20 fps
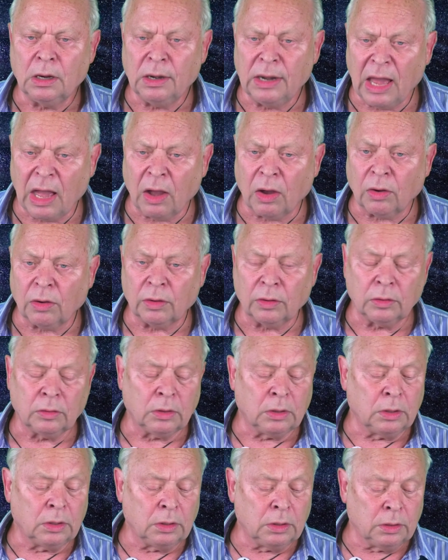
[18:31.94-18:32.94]
Now,
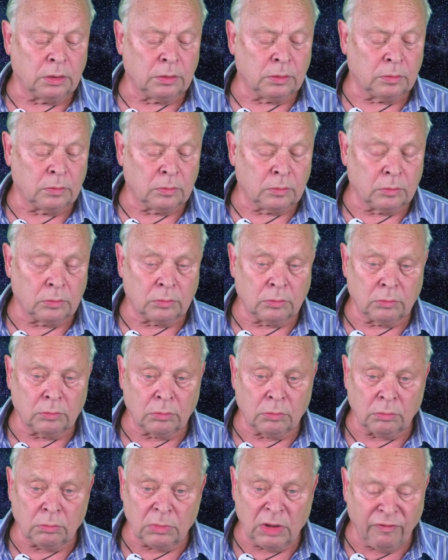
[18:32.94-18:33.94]

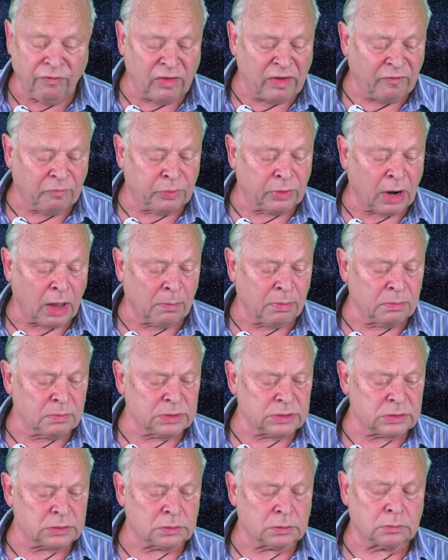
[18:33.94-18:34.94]
if you have
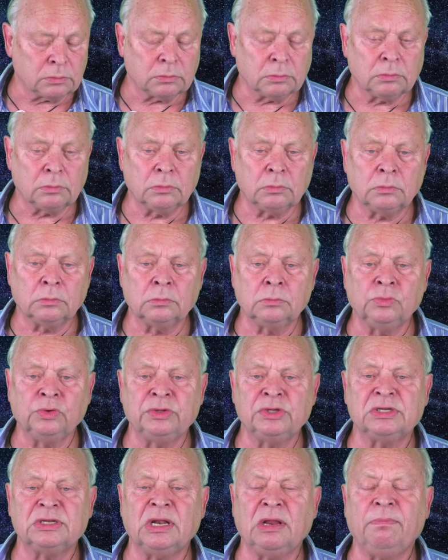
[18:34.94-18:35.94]
problems
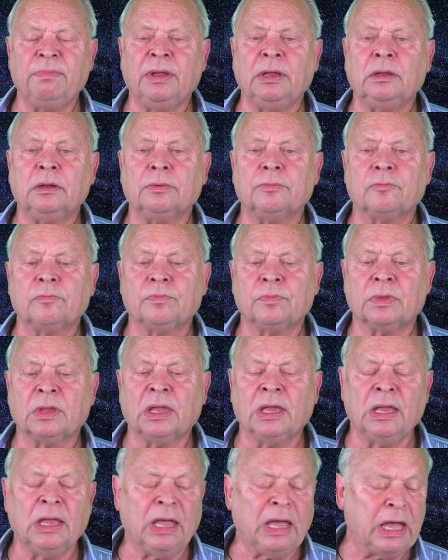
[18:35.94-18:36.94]
with sleeping
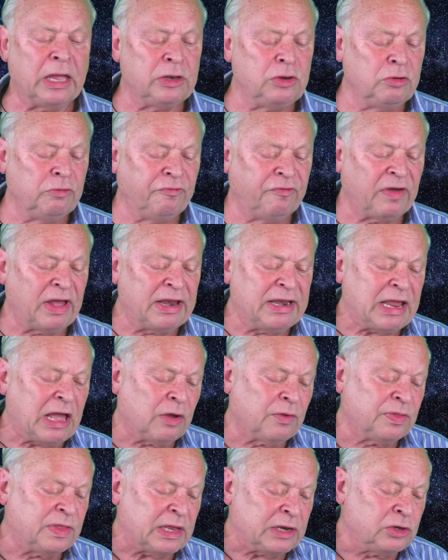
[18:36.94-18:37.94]
and you find
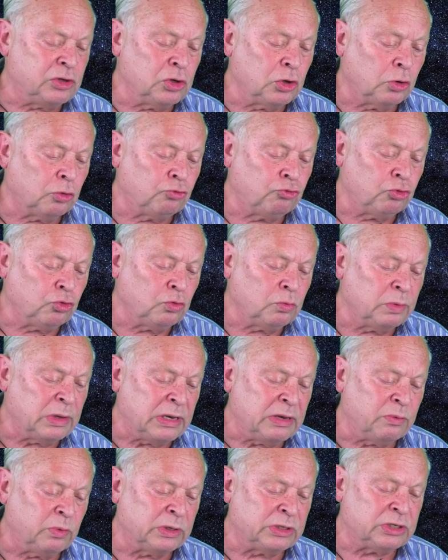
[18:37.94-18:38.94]
out that your room
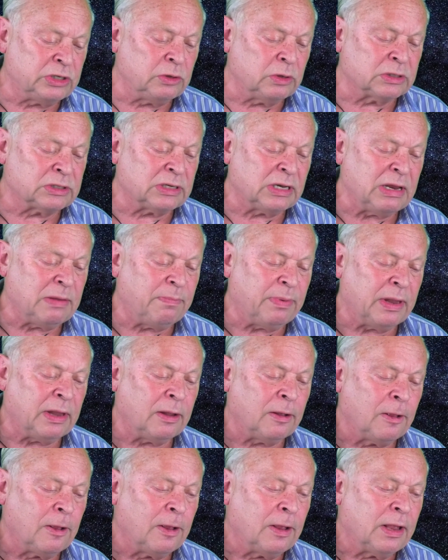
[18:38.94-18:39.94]
in which you are
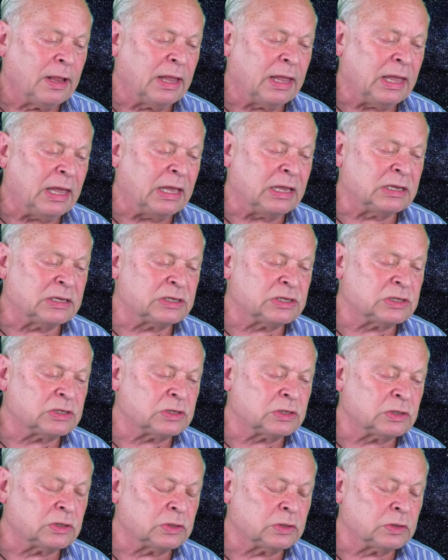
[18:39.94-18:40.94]
sleeping
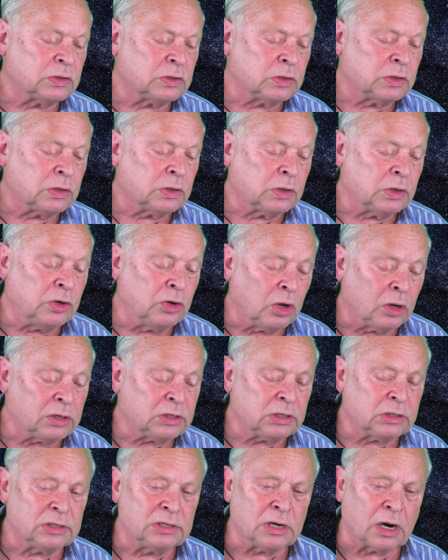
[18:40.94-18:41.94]
is
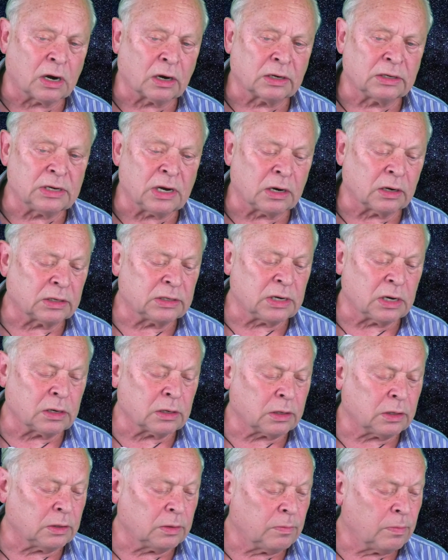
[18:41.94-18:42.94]
not dark, dark,
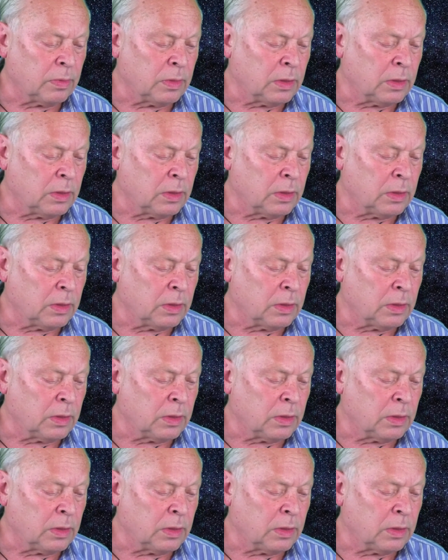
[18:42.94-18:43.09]
dark,